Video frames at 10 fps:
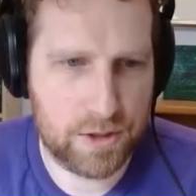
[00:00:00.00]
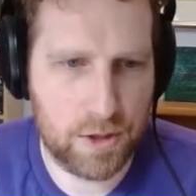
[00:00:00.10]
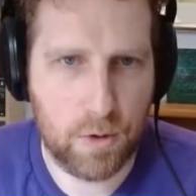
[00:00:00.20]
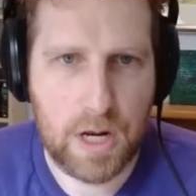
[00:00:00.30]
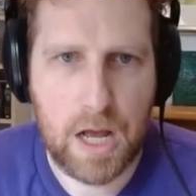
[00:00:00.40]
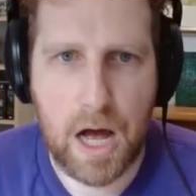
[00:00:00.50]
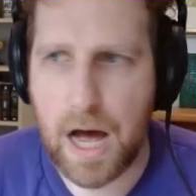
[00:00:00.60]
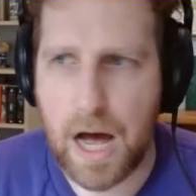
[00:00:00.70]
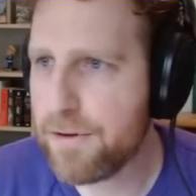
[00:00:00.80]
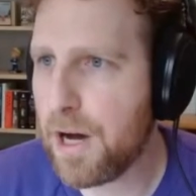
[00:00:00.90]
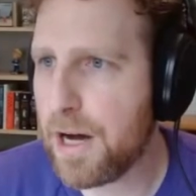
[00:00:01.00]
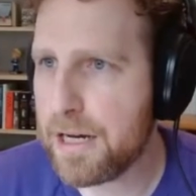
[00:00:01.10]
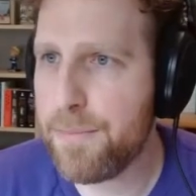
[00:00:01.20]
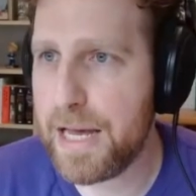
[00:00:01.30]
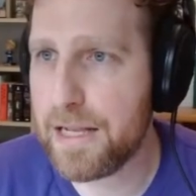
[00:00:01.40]
So I've got
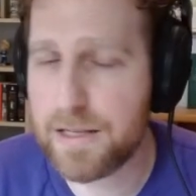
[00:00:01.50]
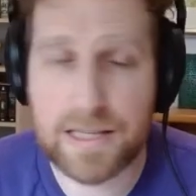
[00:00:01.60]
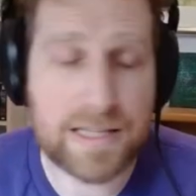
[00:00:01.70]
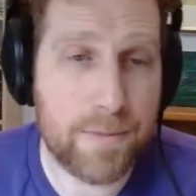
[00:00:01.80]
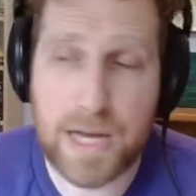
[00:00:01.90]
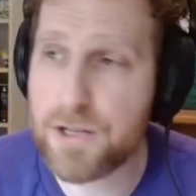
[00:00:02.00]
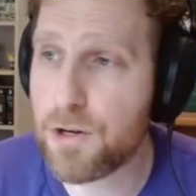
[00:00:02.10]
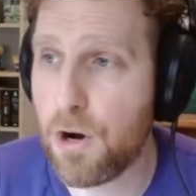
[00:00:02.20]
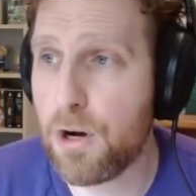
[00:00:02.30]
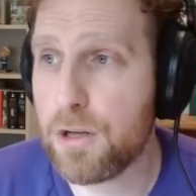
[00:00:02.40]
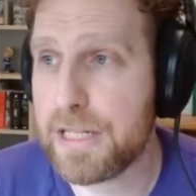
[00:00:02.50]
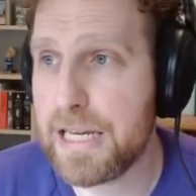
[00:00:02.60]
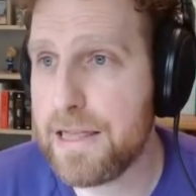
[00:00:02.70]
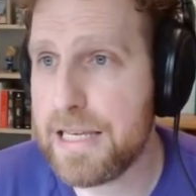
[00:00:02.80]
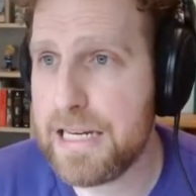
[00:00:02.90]
commands. These commands are all
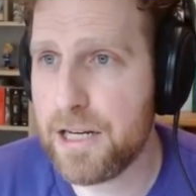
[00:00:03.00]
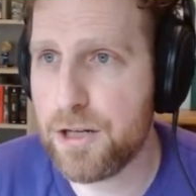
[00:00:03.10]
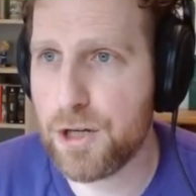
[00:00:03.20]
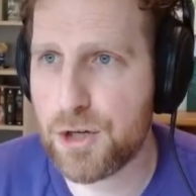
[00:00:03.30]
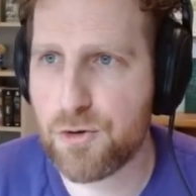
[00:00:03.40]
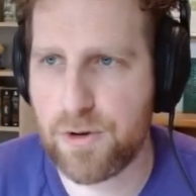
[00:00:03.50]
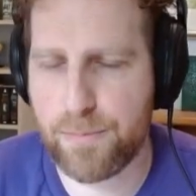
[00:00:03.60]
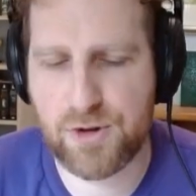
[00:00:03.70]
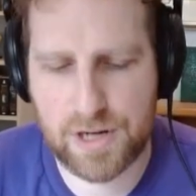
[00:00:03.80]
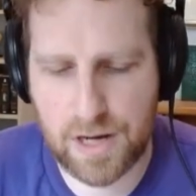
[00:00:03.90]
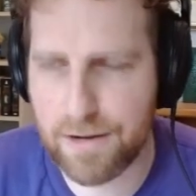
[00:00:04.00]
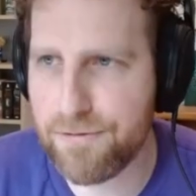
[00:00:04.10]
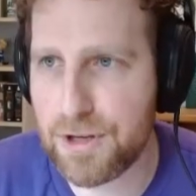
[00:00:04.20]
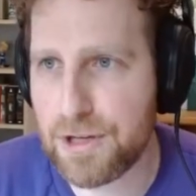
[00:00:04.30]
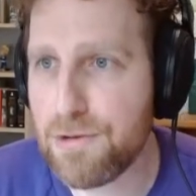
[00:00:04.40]
in the description
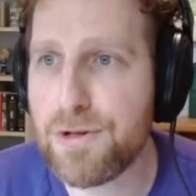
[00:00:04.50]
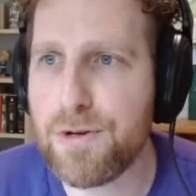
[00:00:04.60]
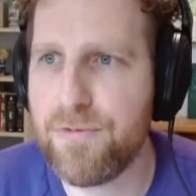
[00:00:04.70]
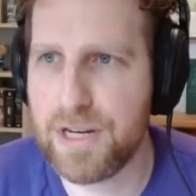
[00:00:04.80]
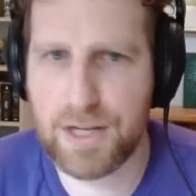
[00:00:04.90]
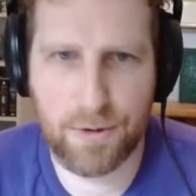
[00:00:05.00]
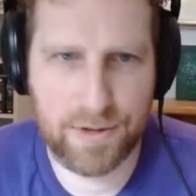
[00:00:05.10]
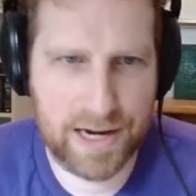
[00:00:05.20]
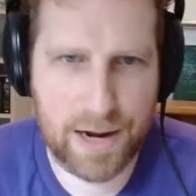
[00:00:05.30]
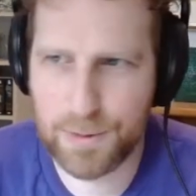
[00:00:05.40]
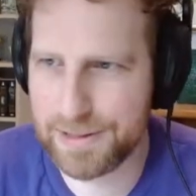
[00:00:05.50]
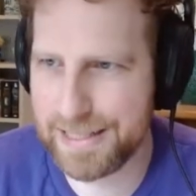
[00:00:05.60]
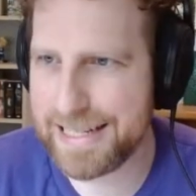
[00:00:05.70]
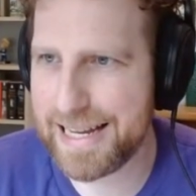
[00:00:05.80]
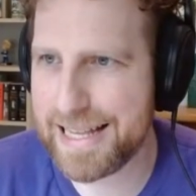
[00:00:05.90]
of the YouTube video that I will
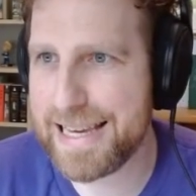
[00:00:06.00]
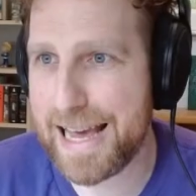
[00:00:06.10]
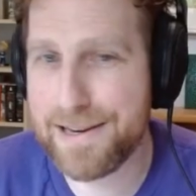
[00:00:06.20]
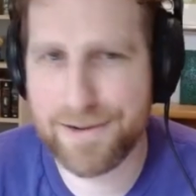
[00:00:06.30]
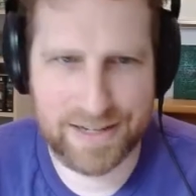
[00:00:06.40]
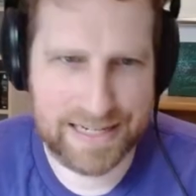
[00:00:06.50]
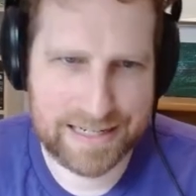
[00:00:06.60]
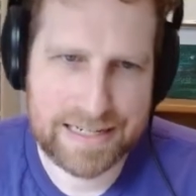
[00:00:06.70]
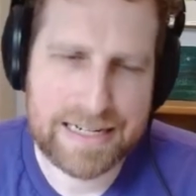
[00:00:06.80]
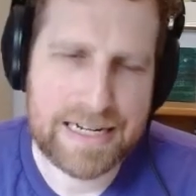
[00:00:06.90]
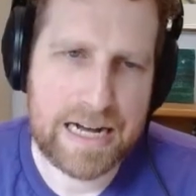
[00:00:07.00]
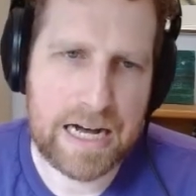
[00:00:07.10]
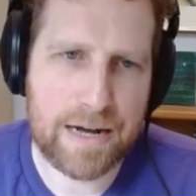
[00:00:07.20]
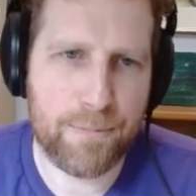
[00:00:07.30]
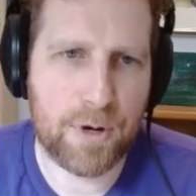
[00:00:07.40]
link at the end of it,
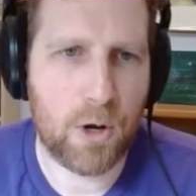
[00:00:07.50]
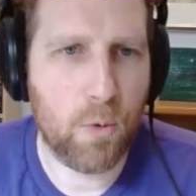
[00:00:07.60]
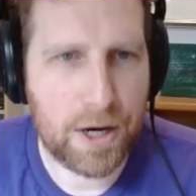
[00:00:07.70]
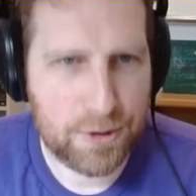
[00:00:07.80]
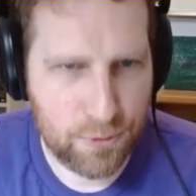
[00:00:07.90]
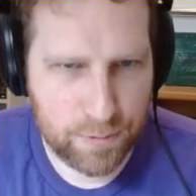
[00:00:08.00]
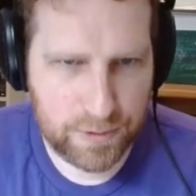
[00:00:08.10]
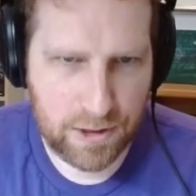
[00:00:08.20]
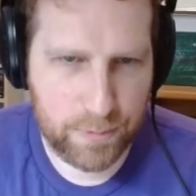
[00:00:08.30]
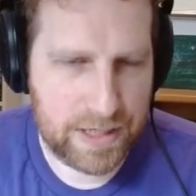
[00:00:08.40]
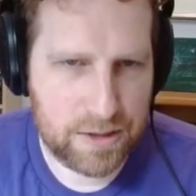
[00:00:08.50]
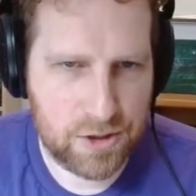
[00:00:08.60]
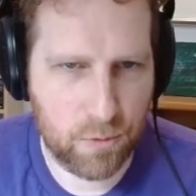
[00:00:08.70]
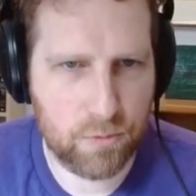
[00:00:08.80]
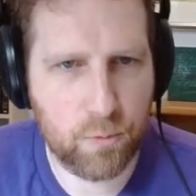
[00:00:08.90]
but I'll walk through them a little bit.
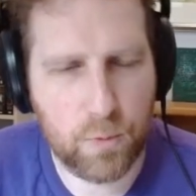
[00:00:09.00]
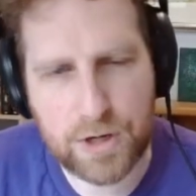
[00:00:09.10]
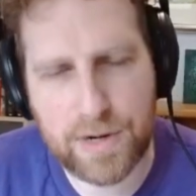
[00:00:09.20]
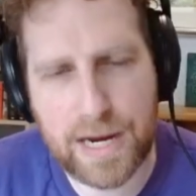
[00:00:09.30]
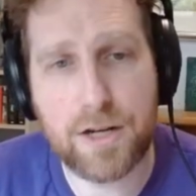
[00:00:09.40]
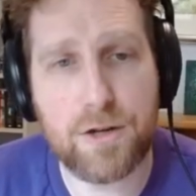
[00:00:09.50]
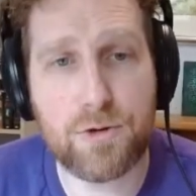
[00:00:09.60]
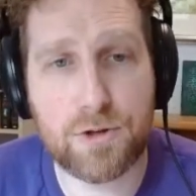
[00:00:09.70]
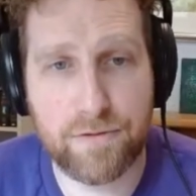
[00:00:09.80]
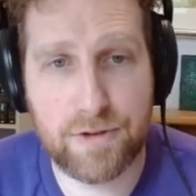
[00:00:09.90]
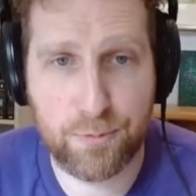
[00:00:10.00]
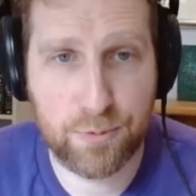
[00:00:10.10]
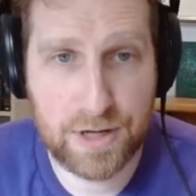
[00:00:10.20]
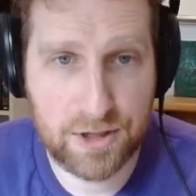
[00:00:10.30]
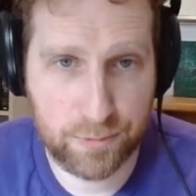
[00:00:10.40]
So we create a new service
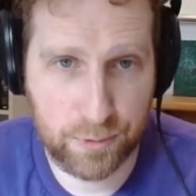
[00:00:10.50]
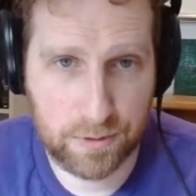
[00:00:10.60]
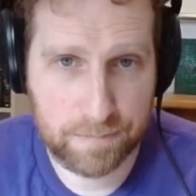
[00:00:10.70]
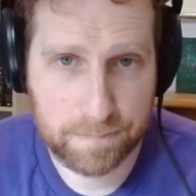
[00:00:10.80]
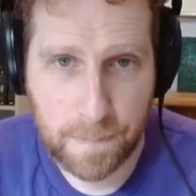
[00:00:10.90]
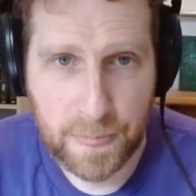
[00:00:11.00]
principal.